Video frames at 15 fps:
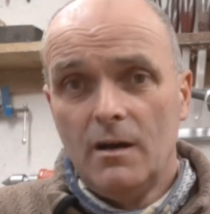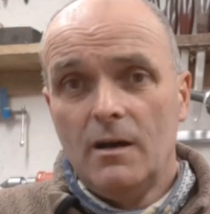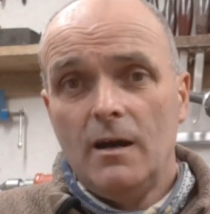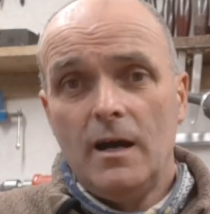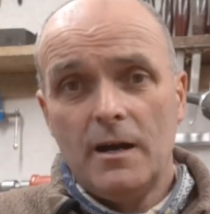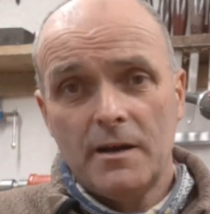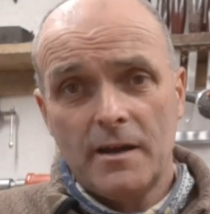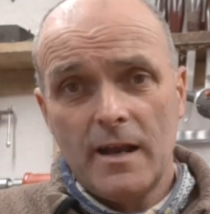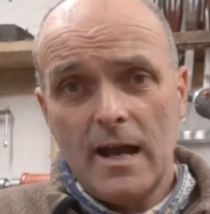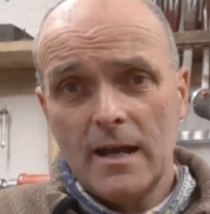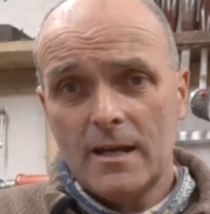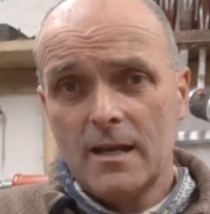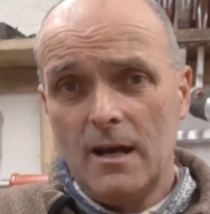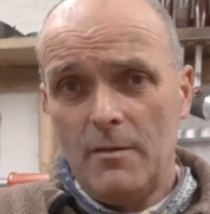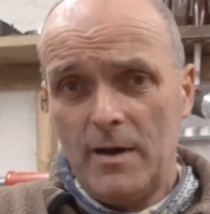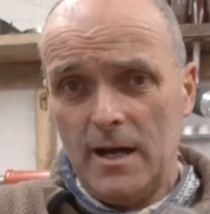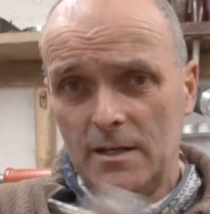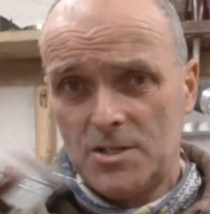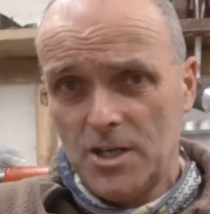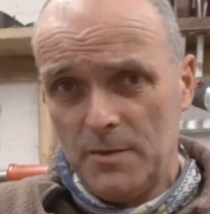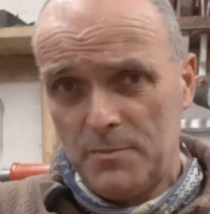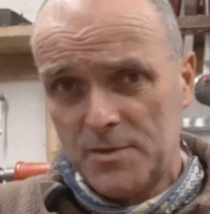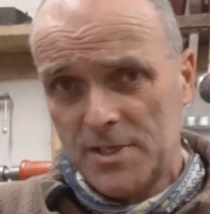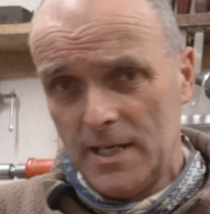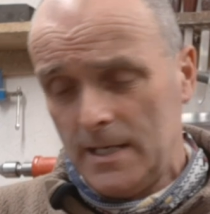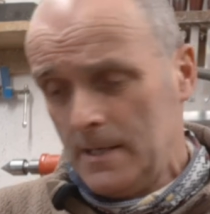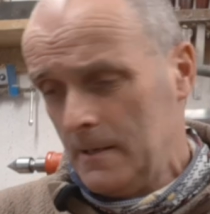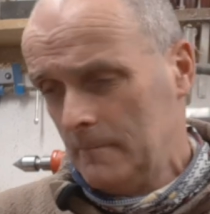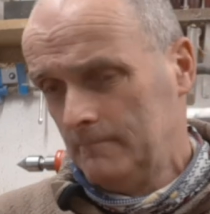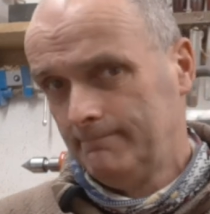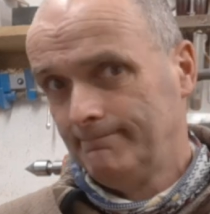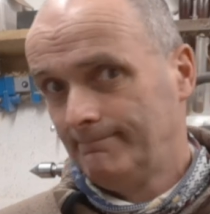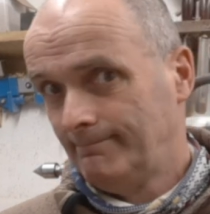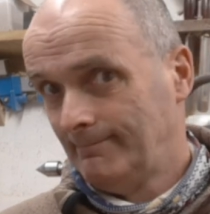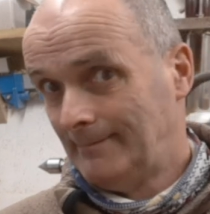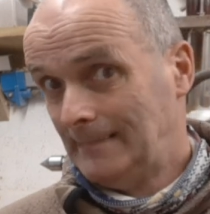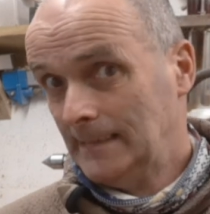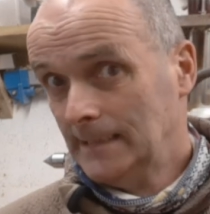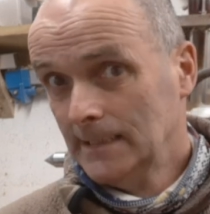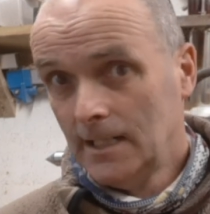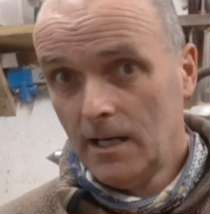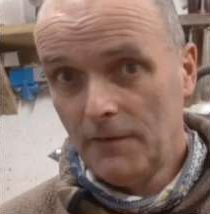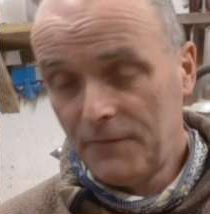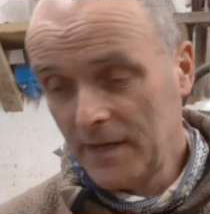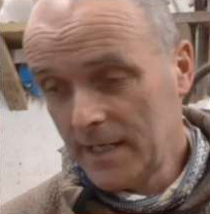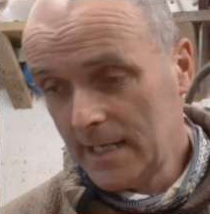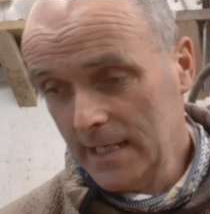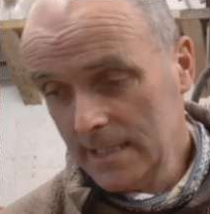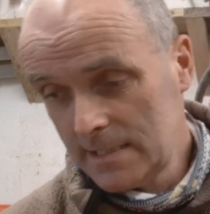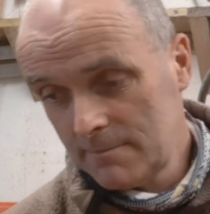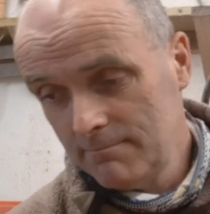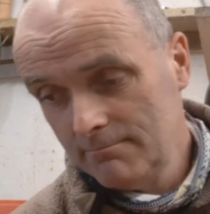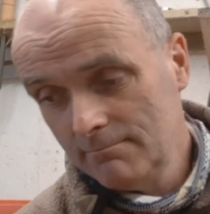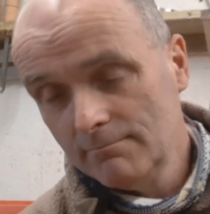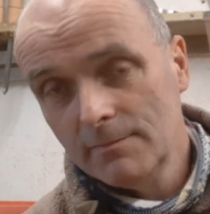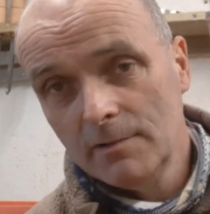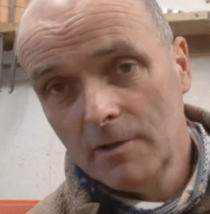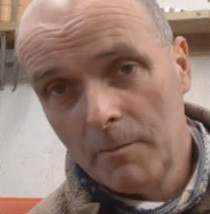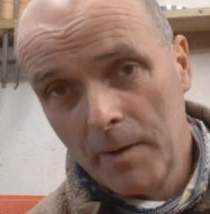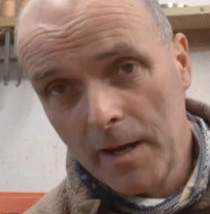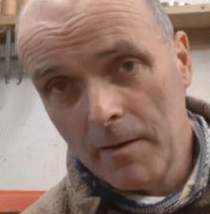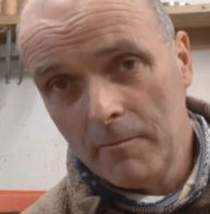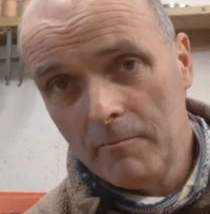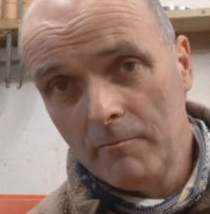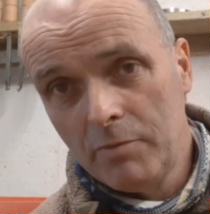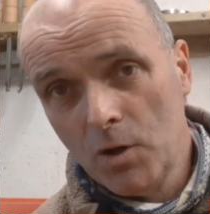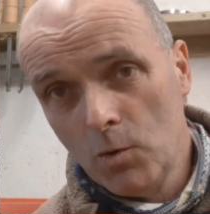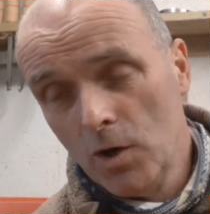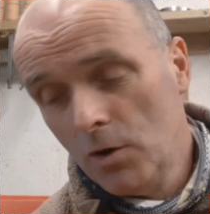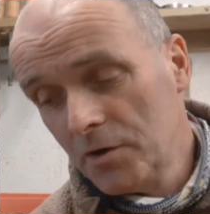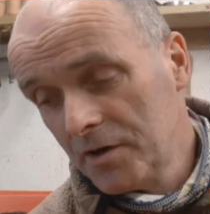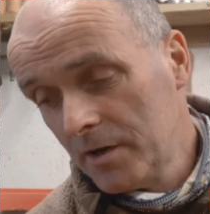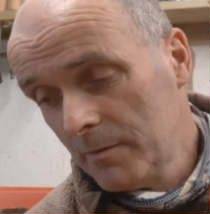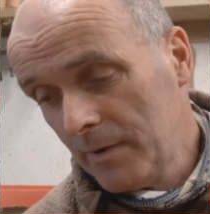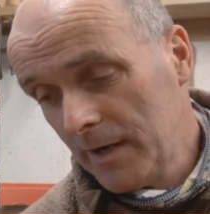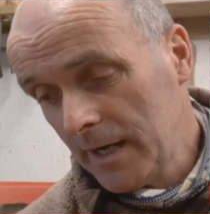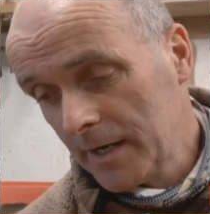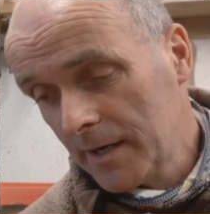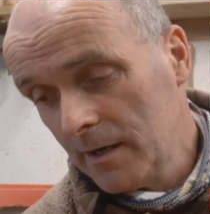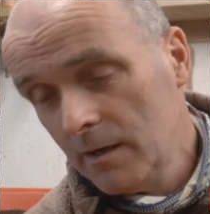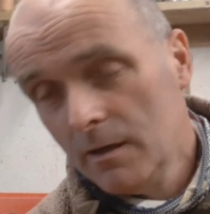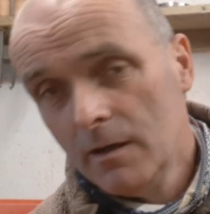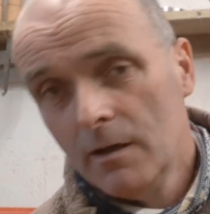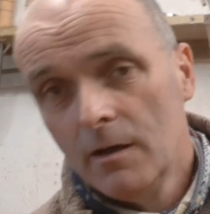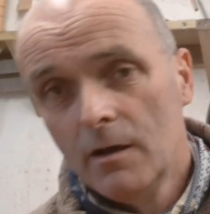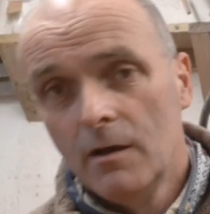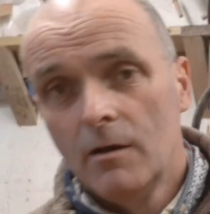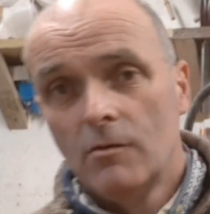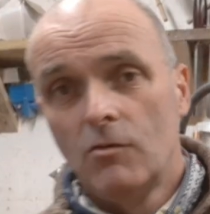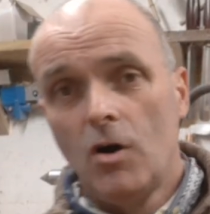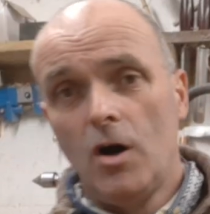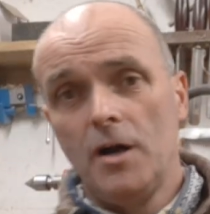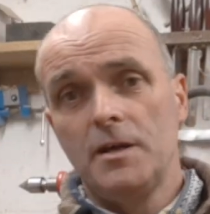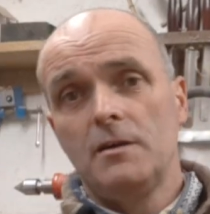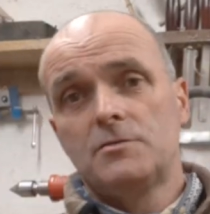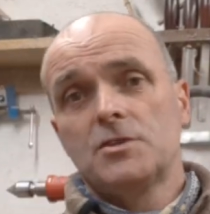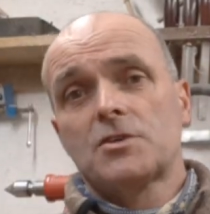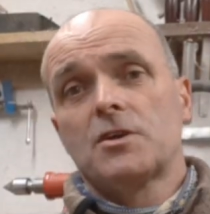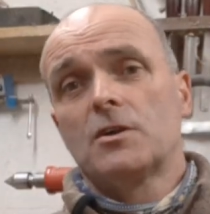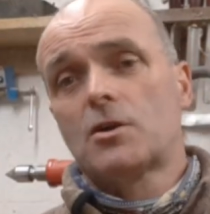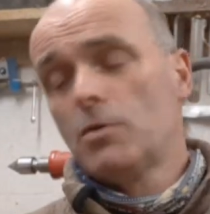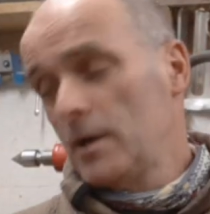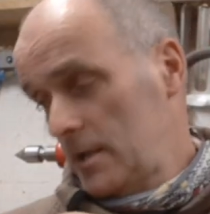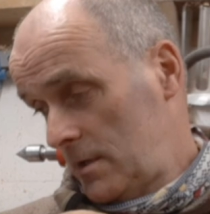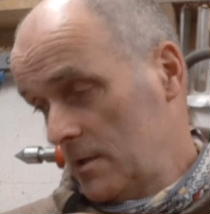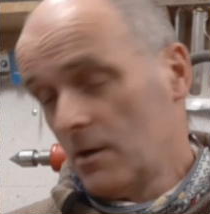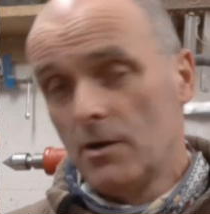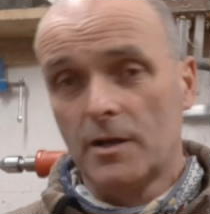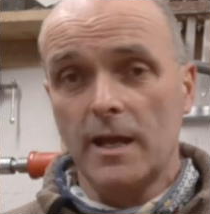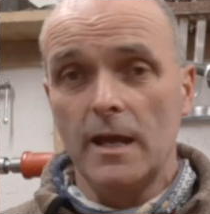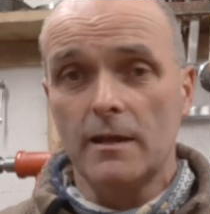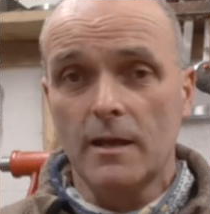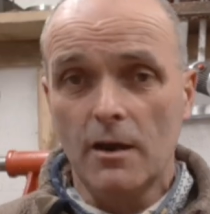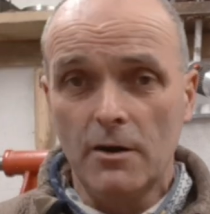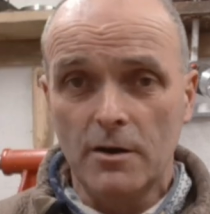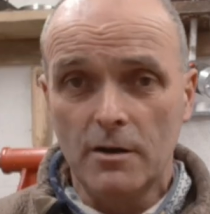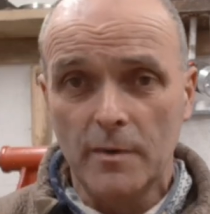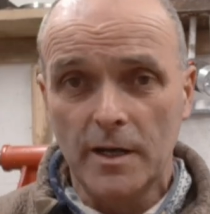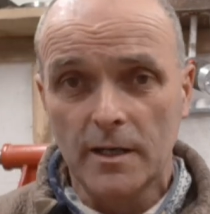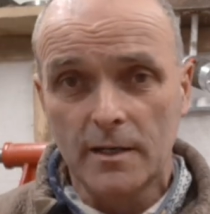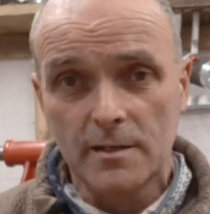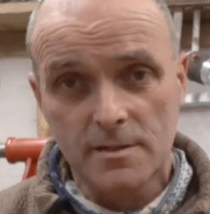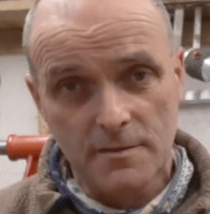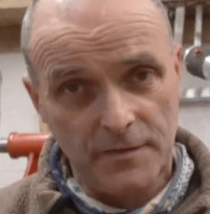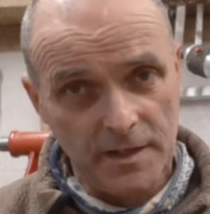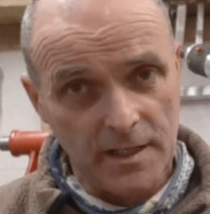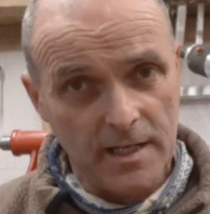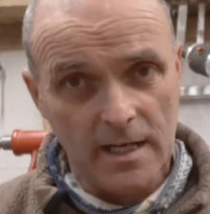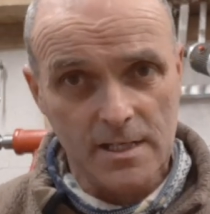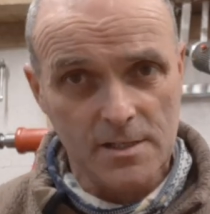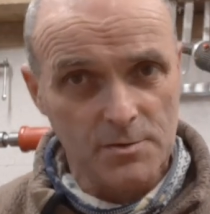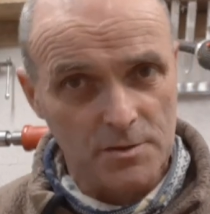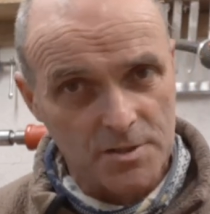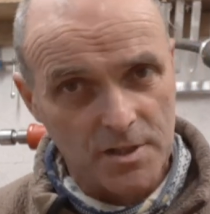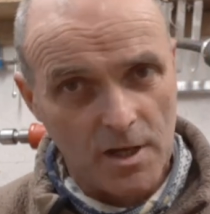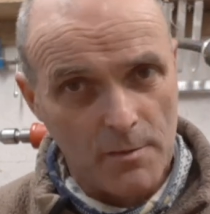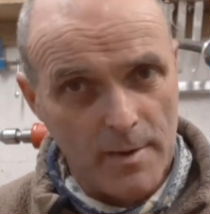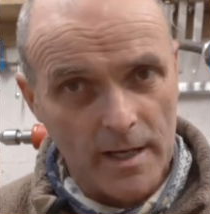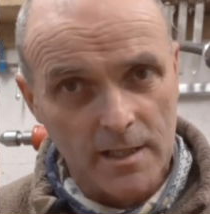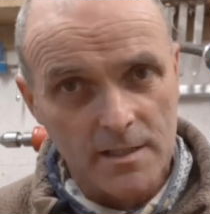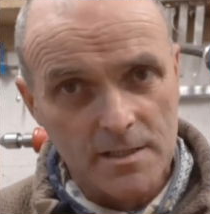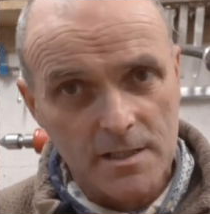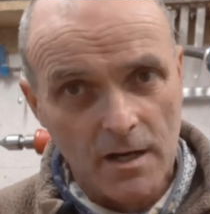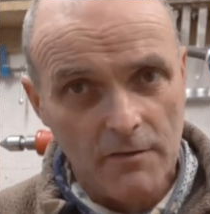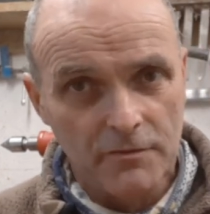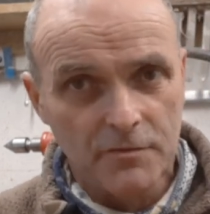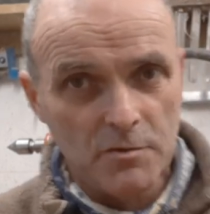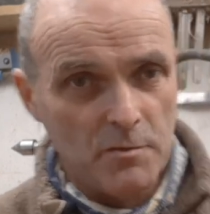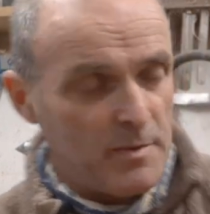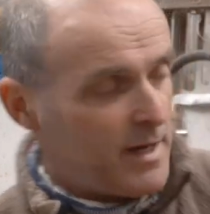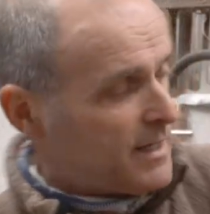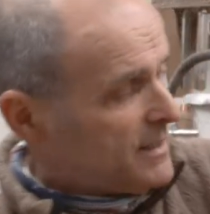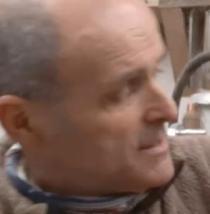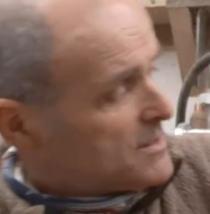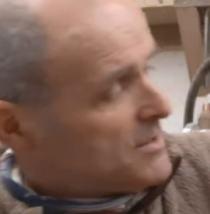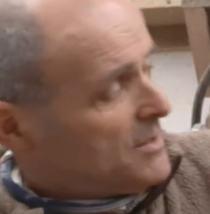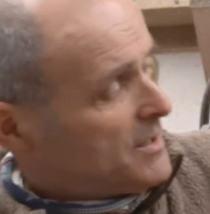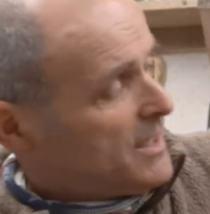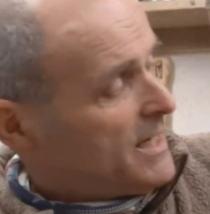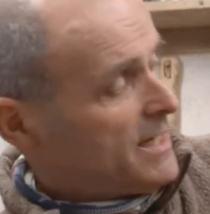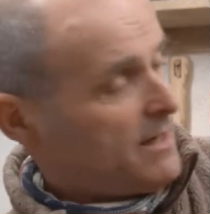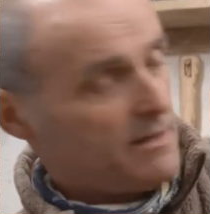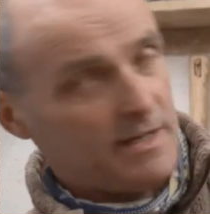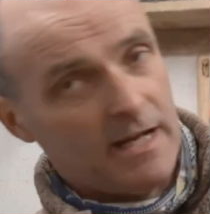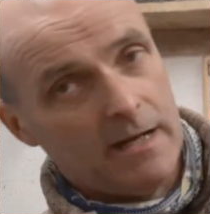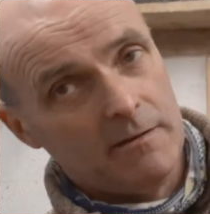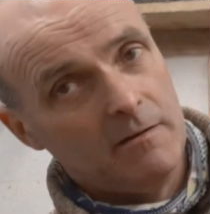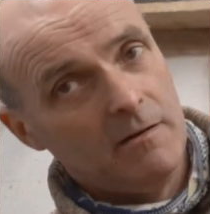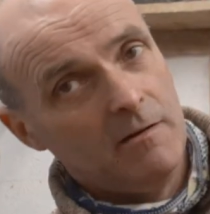How did that come out, Gypsy? I think he's a bit bewildered about it. Right, I'm just going to I've got to get going in a minute because I think Kez wants to go back in his comfortable bed. Let's turn the heater down.